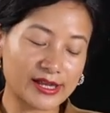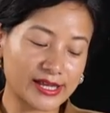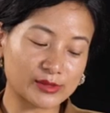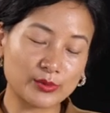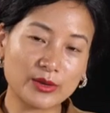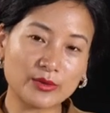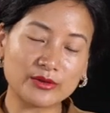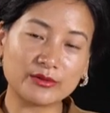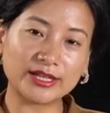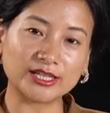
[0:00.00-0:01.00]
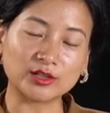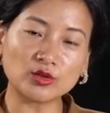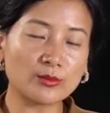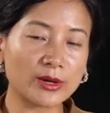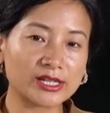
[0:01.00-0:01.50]
as we were reading,
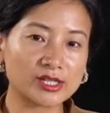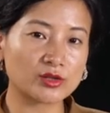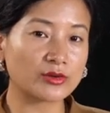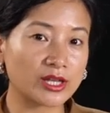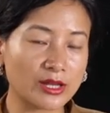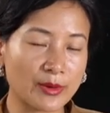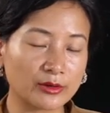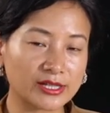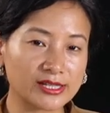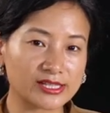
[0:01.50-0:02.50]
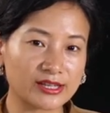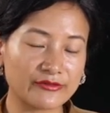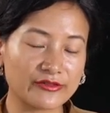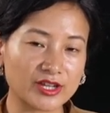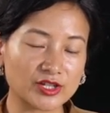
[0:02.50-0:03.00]
nobody's talking about Hilsa
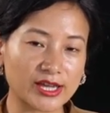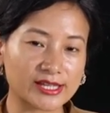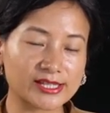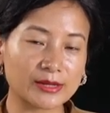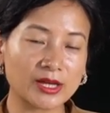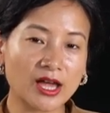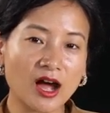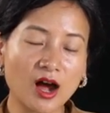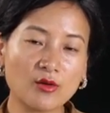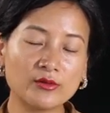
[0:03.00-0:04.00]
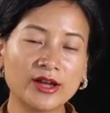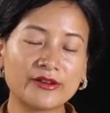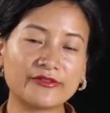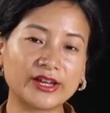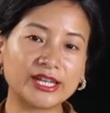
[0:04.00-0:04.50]
Fish except how
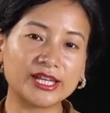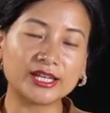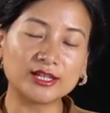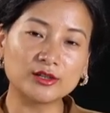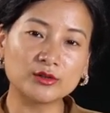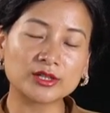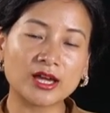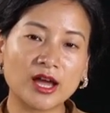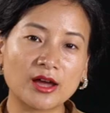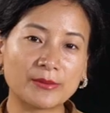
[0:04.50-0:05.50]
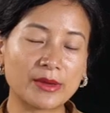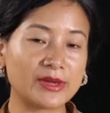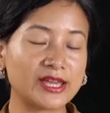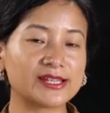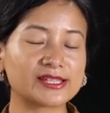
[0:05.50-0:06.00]
funny he looked.
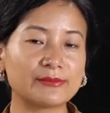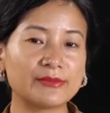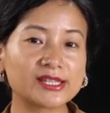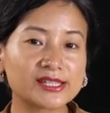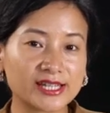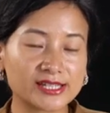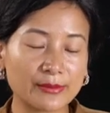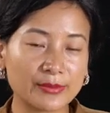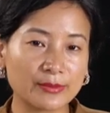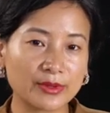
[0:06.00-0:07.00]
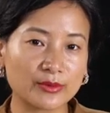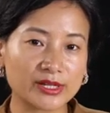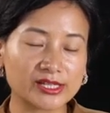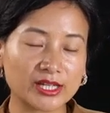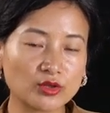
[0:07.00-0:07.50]
Maybe he's a mystic. Some people
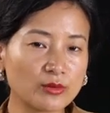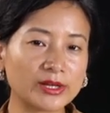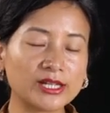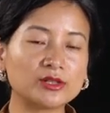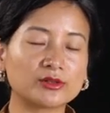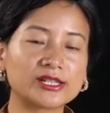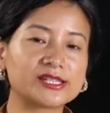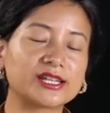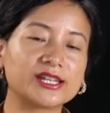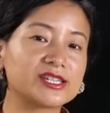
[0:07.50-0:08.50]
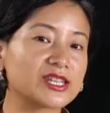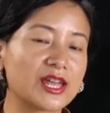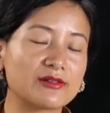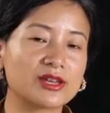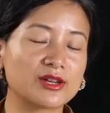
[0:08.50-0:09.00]
were saying nobody noticed that he's
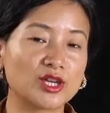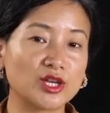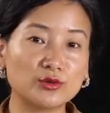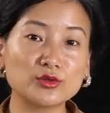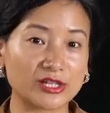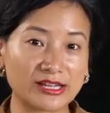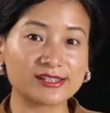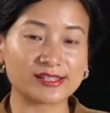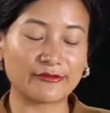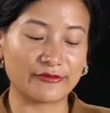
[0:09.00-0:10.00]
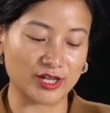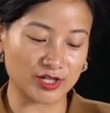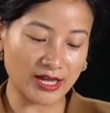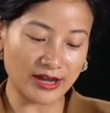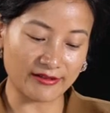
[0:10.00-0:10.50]
carrying a huge Hilsa
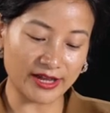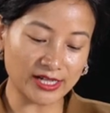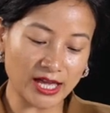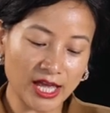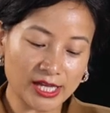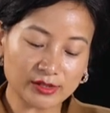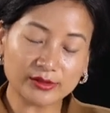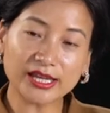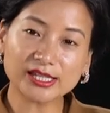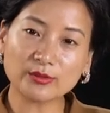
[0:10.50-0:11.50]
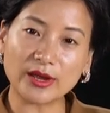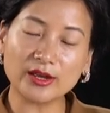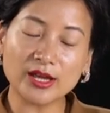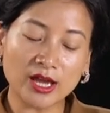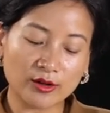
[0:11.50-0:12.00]
fish, right? So that's
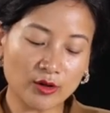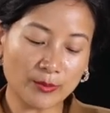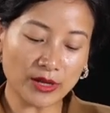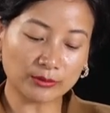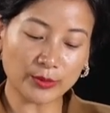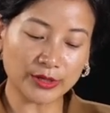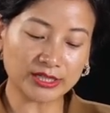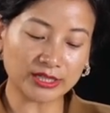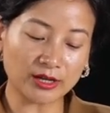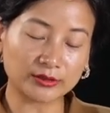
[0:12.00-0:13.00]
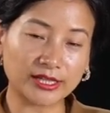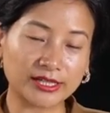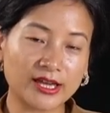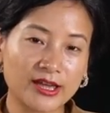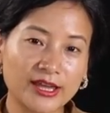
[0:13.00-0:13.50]
why Gopal pointed out
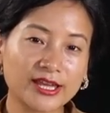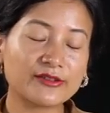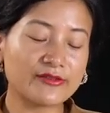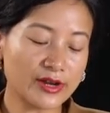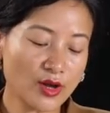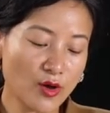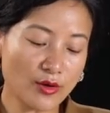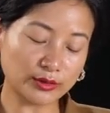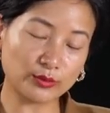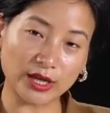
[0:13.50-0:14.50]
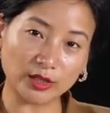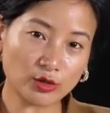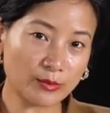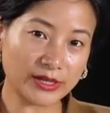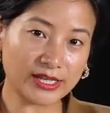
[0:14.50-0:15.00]
that in a very odd way,
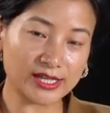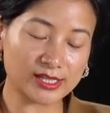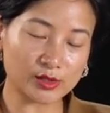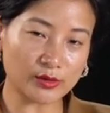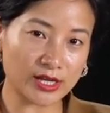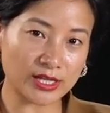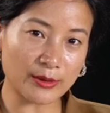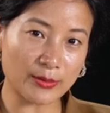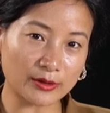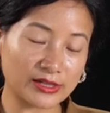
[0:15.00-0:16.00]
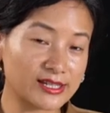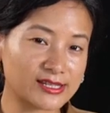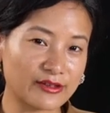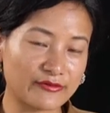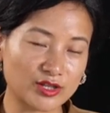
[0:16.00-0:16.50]
nobody is talking about
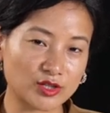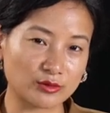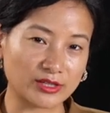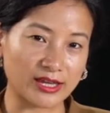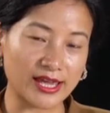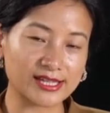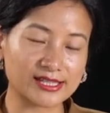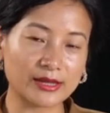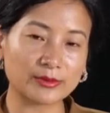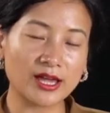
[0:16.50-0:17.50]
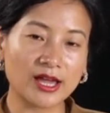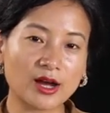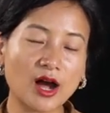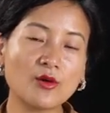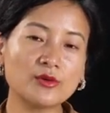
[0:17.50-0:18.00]
Hilsa fish today except
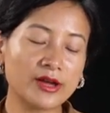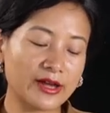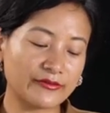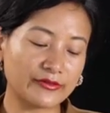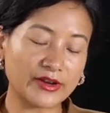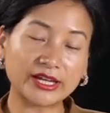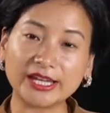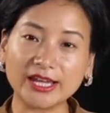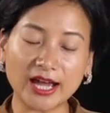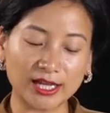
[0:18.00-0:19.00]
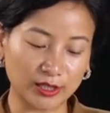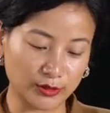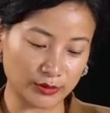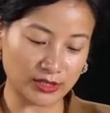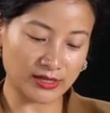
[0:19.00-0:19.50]
how funny I
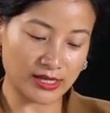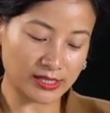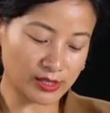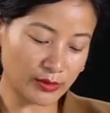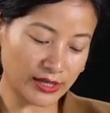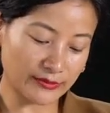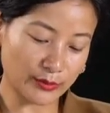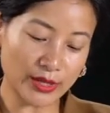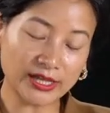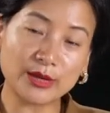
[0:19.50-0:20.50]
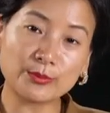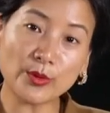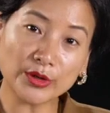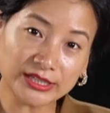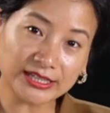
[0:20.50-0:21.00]
looked. So when he
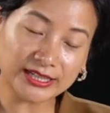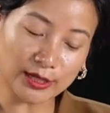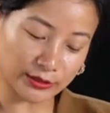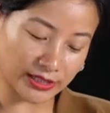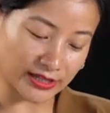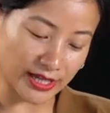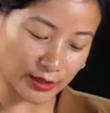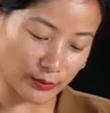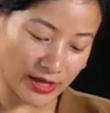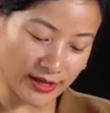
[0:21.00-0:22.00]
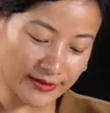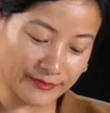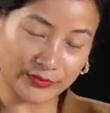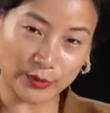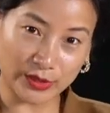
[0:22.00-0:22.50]
pointed it out in that way,
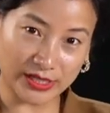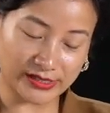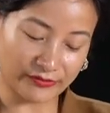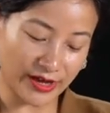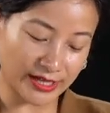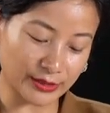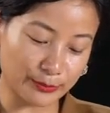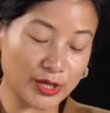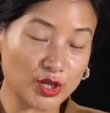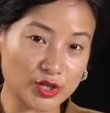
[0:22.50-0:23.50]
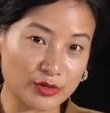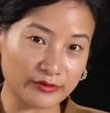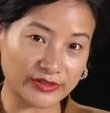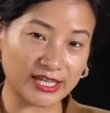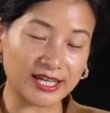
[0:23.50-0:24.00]
we find a picture
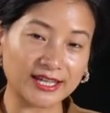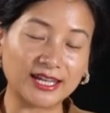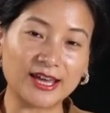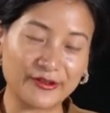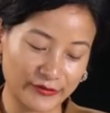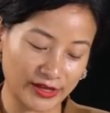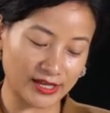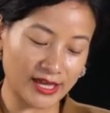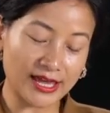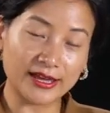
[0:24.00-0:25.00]
of the king laughing